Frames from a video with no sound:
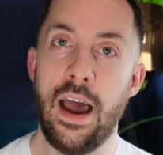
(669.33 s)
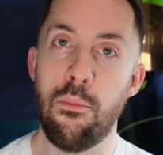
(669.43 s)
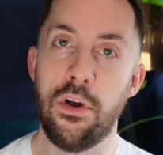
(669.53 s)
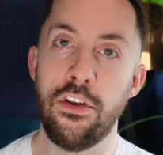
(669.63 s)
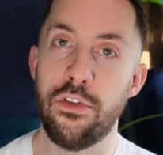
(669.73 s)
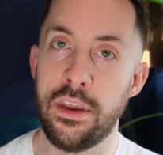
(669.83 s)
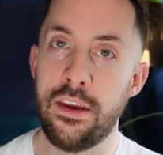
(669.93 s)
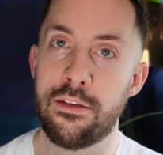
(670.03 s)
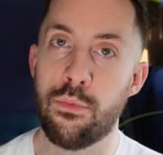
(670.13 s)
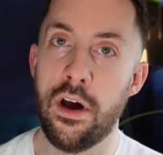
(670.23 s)
and whether you
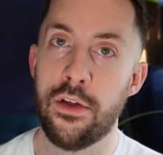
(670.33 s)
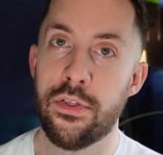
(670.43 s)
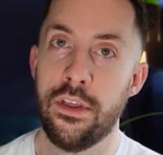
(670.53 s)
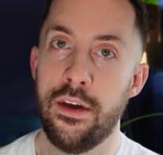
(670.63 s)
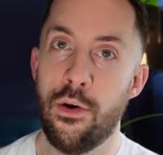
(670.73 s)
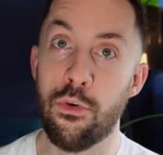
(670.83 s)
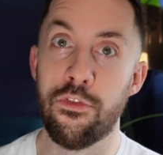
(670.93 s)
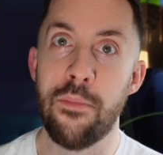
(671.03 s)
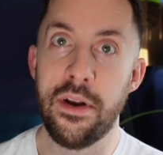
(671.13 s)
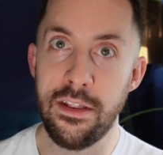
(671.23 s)
think it's worth all
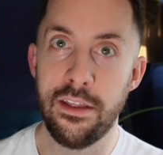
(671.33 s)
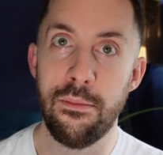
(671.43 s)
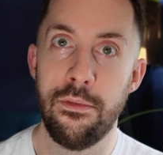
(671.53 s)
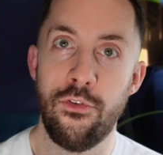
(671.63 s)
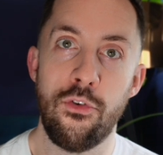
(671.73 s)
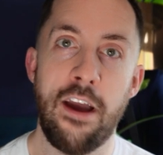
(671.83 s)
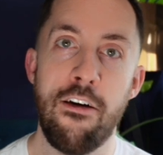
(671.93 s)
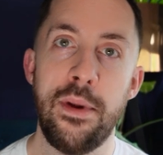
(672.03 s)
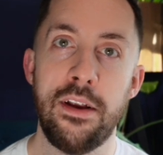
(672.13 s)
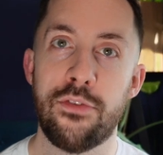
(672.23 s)
of the money that Royal
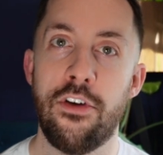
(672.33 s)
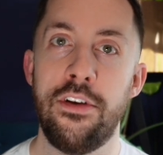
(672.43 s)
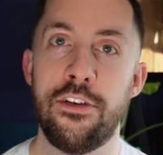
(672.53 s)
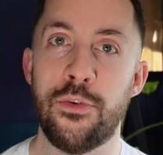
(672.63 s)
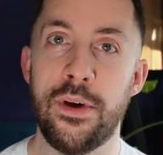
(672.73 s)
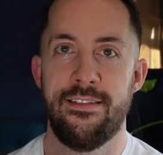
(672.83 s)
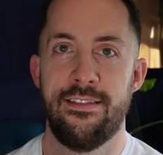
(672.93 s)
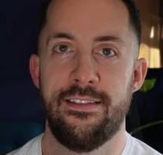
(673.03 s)
Caribbean are throwing into it.